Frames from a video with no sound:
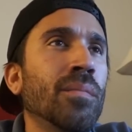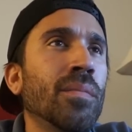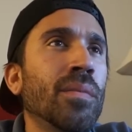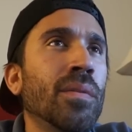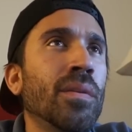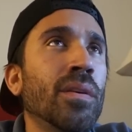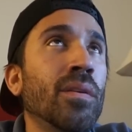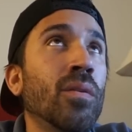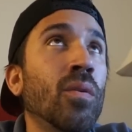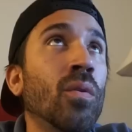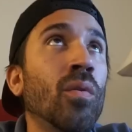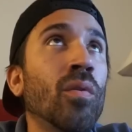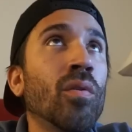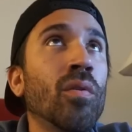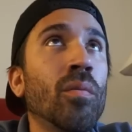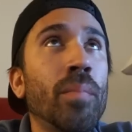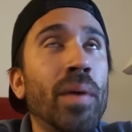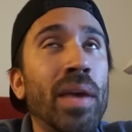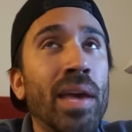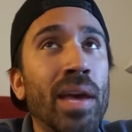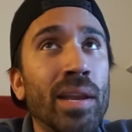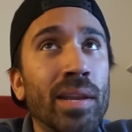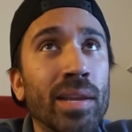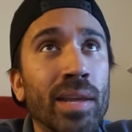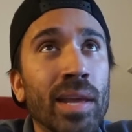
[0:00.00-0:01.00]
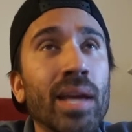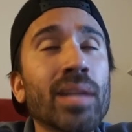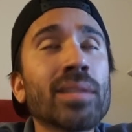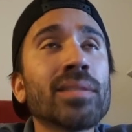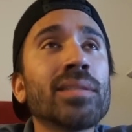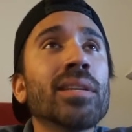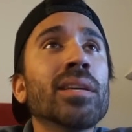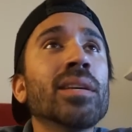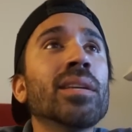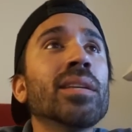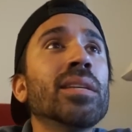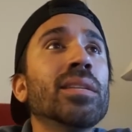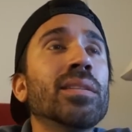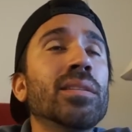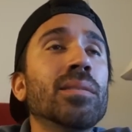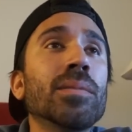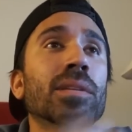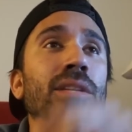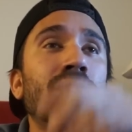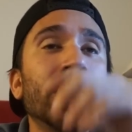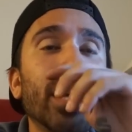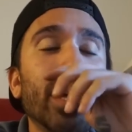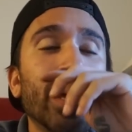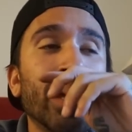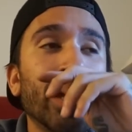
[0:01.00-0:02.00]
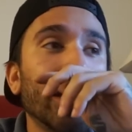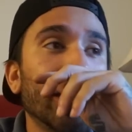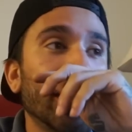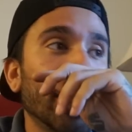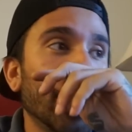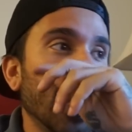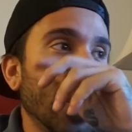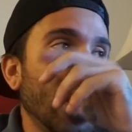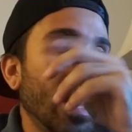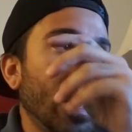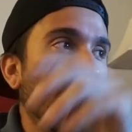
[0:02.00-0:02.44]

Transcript: the oil pan gasket needs to be changed.